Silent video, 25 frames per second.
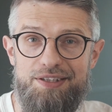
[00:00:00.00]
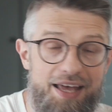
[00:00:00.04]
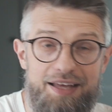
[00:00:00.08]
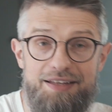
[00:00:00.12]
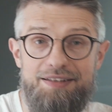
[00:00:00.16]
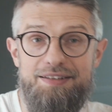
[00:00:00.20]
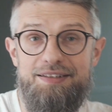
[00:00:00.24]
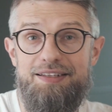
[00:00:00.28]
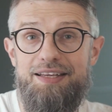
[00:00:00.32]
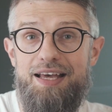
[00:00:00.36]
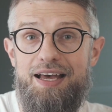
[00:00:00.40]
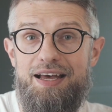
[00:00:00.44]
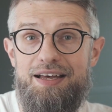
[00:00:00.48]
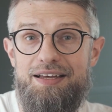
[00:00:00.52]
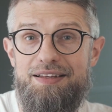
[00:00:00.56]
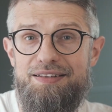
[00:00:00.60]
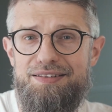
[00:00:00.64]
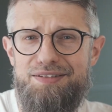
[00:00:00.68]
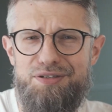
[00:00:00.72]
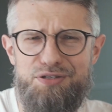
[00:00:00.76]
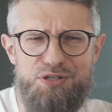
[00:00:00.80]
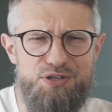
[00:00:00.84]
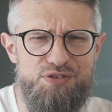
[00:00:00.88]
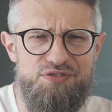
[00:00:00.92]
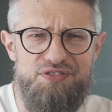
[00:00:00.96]
And yeah,
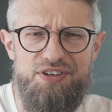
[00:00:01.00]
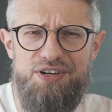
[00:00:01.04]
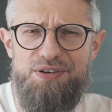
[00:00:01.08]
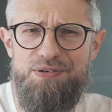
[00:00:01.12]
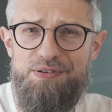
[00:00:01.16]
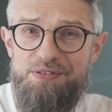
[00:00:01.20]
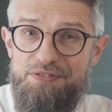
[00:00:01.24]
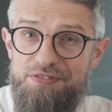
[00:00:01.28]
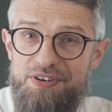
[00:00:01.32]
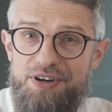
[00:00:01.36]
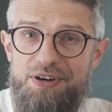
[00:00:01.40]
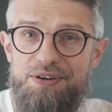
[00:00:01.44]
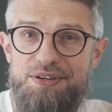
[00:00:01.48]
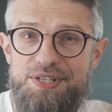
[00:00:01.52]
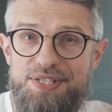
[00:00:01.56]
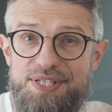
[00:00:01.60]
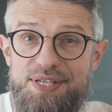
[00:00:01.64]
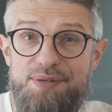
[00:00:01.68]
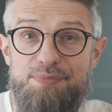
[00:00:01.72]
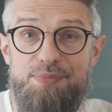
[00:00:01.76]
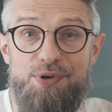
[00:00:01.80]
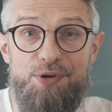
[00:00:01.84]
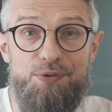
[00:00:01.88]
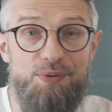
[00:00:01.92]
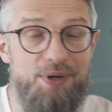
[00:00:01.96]
there's a very
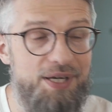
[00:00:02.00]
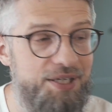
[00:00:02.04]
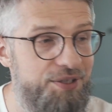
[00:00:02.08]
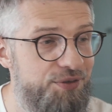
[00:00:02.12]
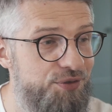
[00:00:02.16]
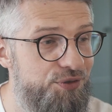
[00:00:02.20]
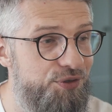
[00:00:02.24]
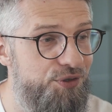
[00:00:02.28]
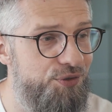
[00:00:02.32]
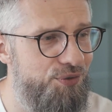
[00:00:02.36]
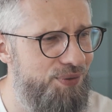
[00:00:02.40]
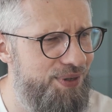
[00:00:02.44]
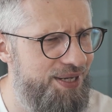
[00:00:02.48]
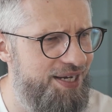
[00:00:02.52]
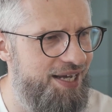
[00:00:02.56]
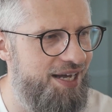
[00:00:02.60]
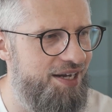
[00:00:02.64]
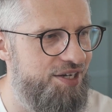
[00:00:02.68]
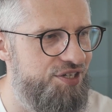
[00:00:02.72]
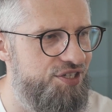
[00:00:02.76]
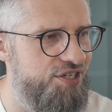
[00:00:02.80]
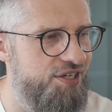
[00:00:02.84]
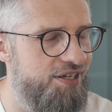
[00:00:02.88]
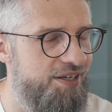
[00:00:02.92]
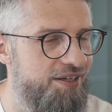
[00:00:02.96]
simple way to do it
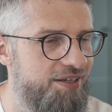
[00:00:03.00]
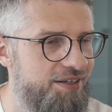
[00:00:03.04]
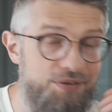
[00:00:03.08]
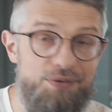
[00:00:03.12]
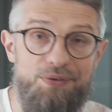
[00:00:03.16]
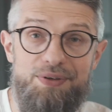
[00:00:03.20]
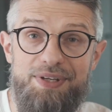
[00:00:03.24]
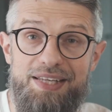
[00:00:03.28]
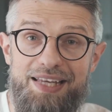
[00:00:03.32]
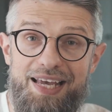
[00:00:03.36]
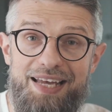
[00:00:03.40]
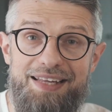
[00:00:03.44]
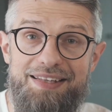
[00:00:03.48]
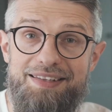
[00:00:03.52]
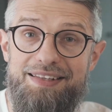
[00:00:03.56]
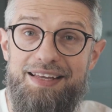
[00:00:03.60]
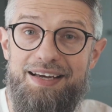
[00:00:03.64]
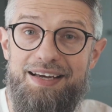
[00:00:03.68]
actually, to get